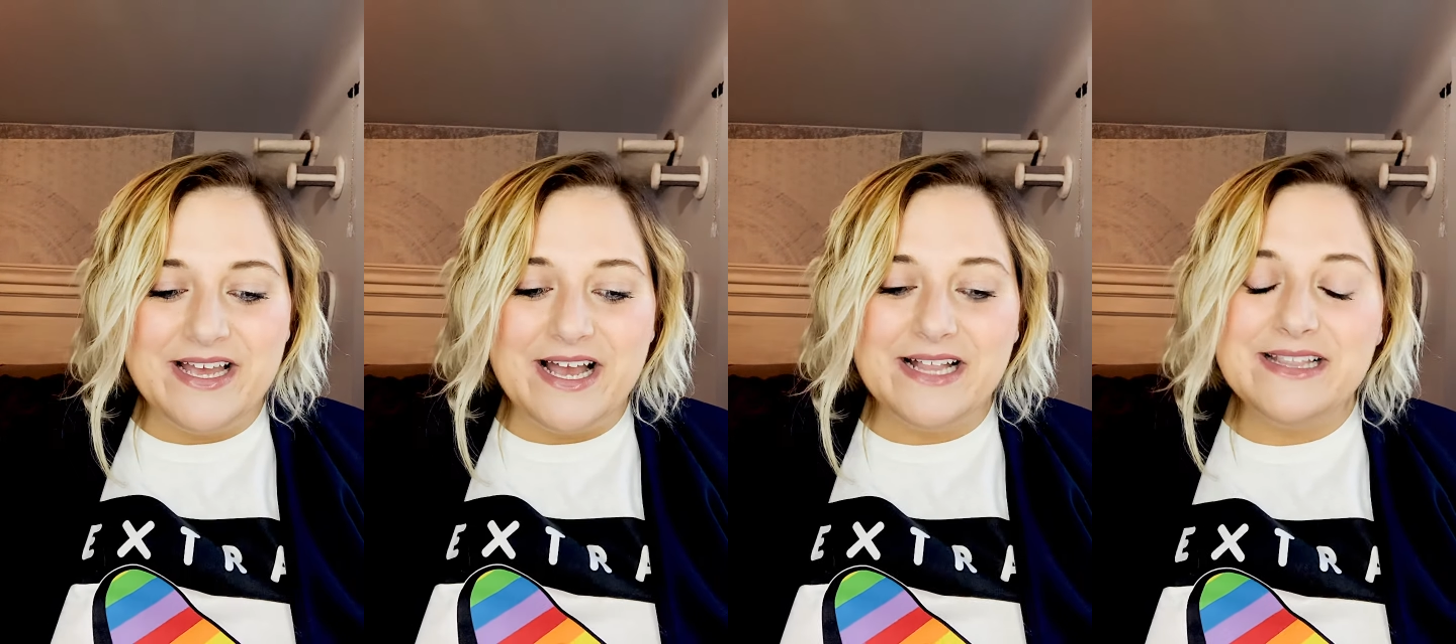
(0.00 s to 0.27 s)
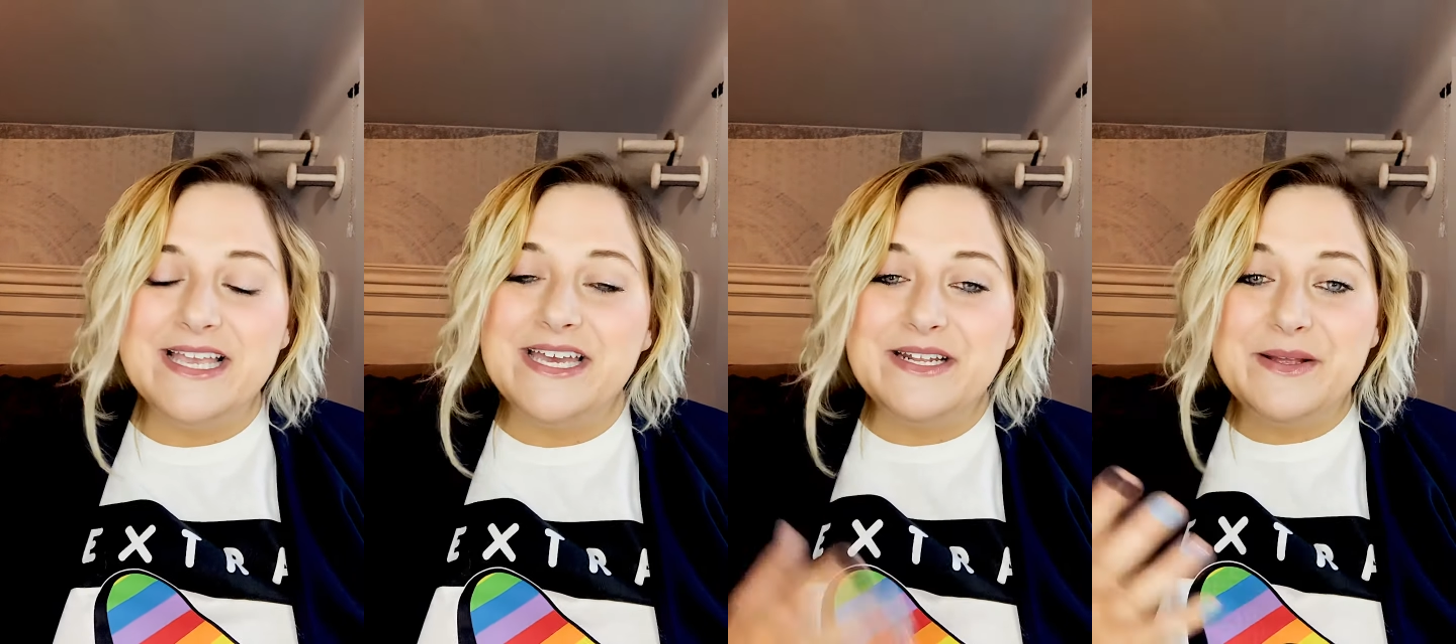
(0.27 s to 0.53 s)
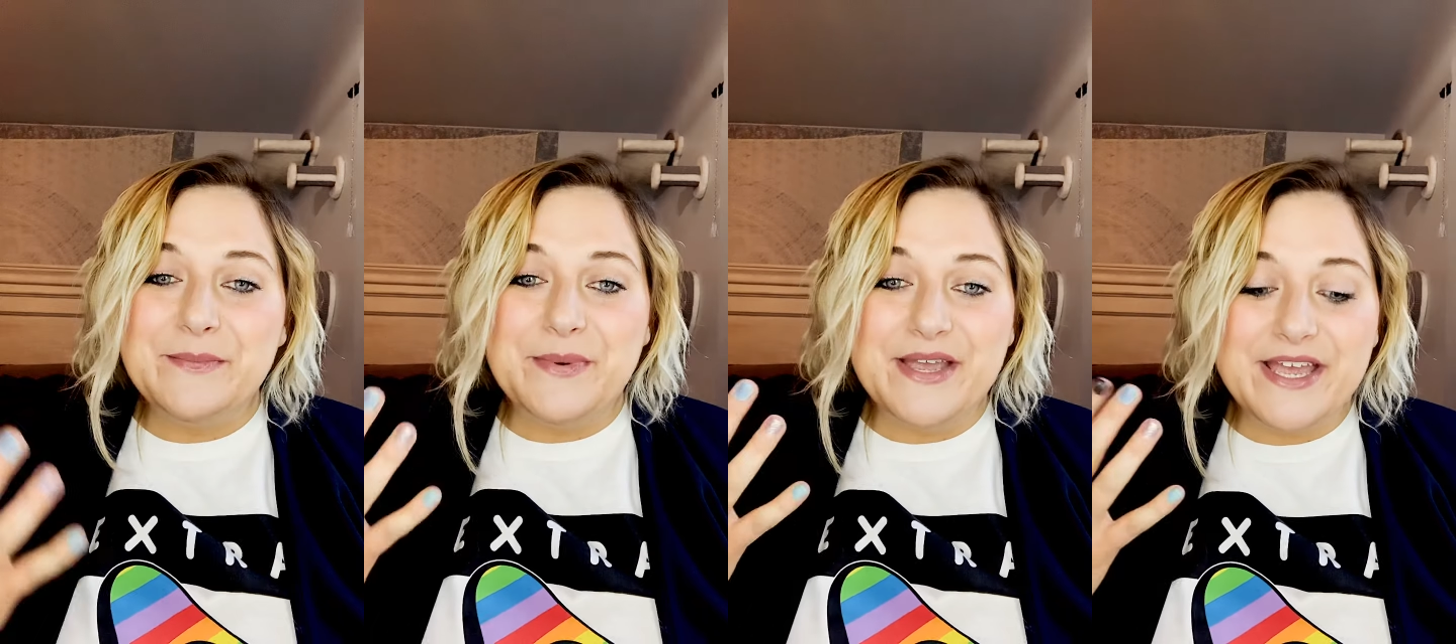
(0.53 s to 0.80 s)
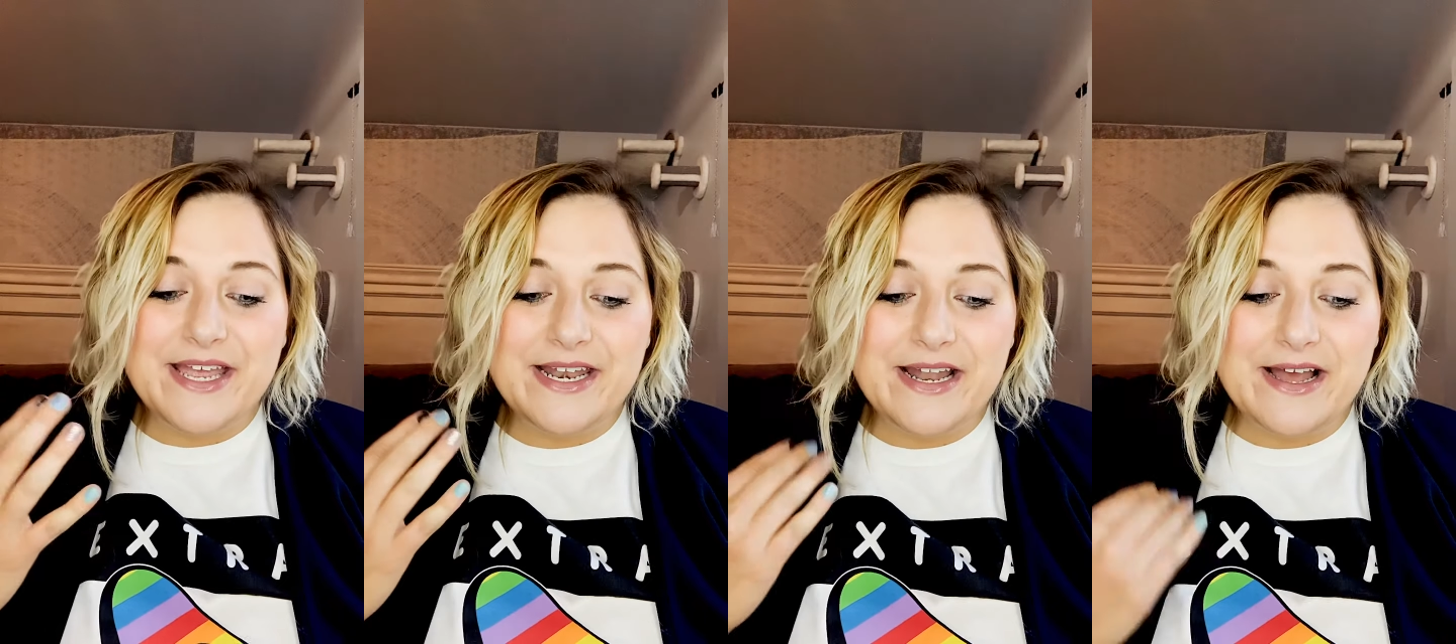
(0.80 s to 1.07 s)
A little
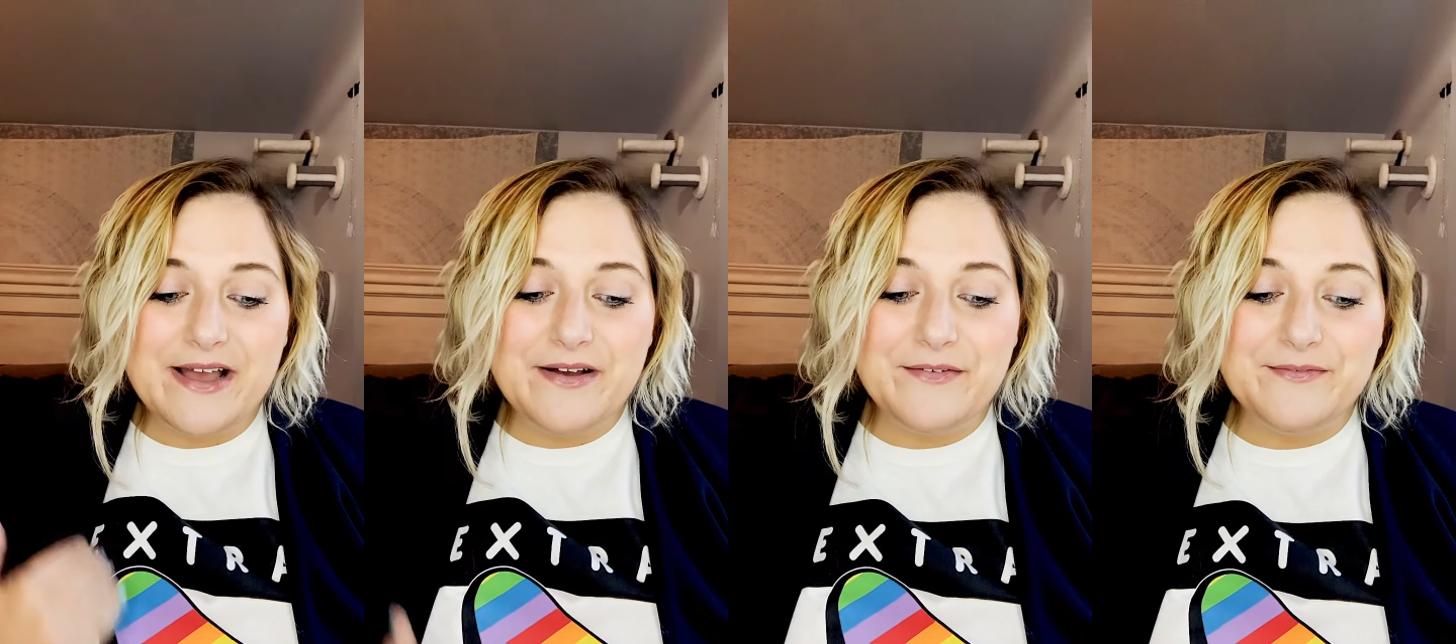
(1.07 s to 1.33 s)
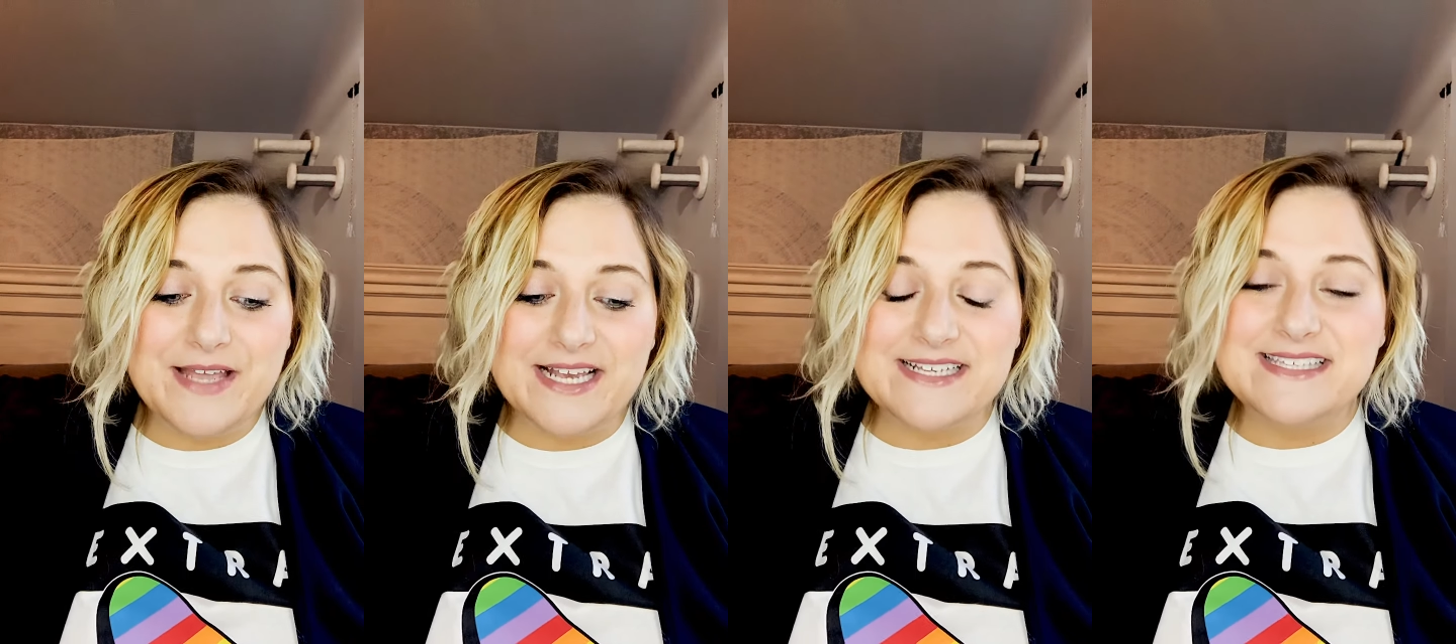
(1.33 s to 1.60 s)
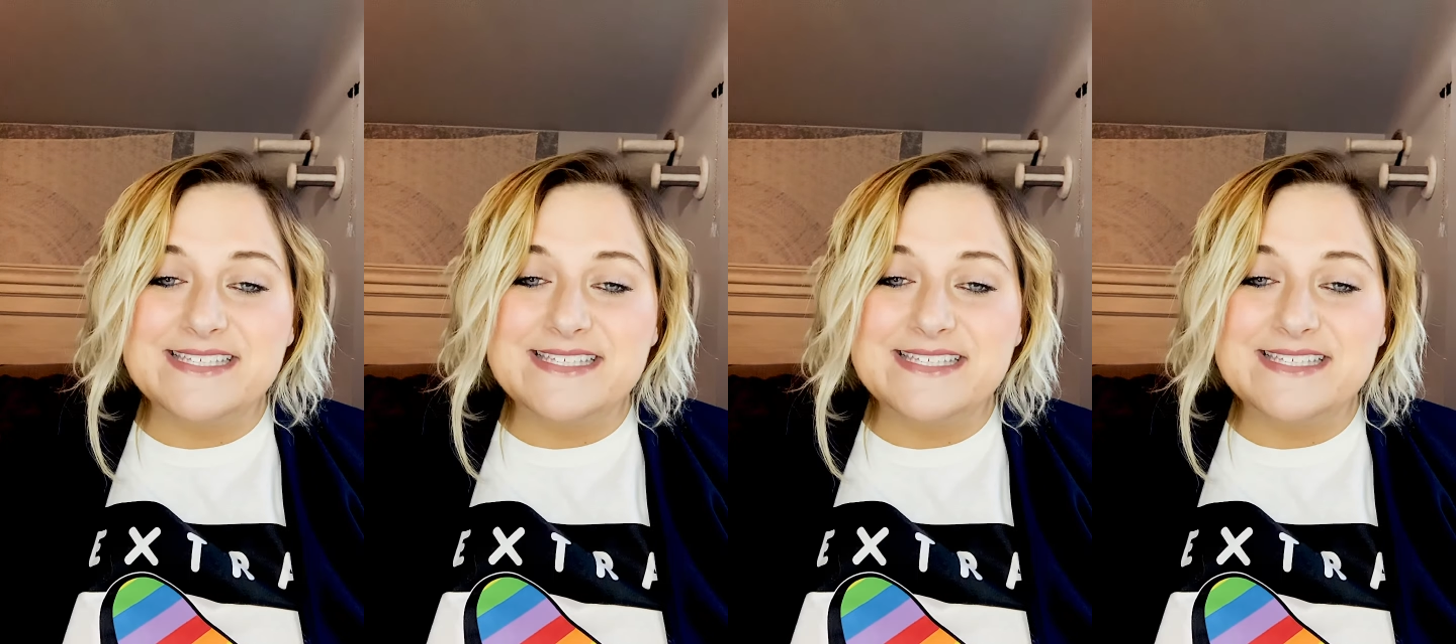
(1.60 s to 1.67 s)
bit of next